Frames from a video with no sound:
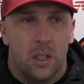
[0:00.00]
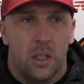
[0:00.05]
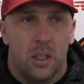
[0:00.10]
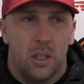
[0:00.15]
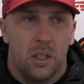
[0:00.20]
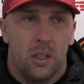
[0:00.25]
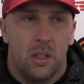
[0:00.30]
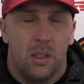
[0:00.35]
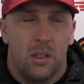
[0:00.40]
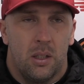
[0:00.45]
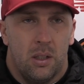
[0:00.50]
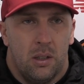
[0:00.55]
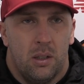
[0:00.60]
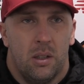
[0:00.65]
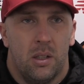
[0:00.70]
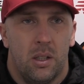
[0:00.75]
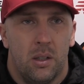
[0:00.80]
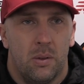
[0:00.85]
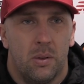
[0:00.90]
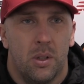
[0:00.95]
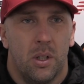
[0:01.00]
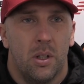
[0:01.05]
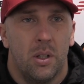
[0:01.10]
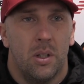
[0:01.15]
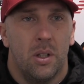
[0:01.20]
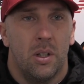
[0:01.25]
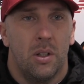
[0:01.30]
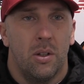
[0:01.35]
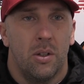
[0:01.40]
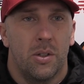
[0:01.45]
it was a
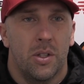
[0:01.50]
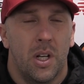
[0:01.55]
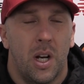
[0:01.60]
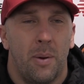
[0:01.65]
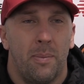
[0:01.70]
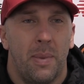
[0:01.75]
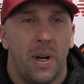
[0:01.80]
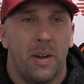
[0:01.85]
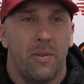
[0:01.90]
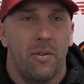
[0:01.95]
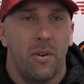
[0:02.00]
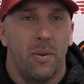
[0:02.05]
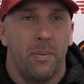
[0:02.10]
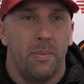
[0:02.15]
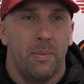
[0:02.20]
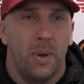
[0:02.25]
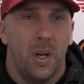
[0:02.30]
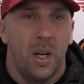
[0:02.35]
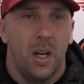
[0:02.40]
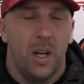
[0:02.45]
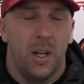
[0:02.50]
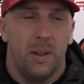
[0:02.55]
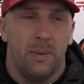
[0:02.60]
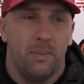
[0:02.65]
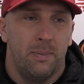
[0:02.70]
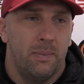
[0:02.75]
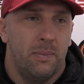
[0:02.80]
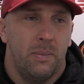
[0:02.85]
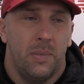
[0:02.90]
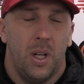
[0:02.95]
lot to come back from. But,
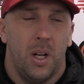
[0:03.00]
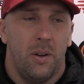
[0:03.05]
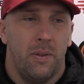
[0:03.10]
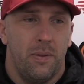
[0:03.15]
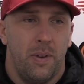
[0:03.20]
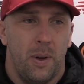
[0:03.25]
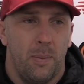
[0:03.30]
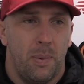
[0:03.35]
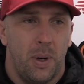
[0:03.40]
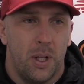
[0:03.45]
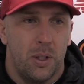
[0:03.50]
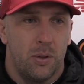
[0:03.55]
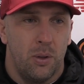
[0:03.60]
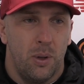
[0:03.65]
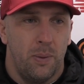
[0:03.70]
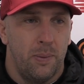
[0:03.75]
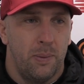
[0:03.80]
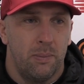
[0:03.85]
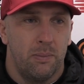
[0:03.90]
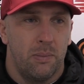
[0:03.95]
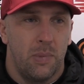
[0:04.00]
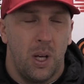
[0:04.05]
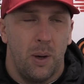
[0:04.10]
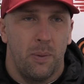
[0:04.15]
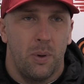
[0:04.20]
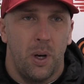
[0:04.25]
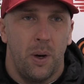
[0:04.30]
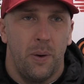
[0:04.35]
fair play to them, kept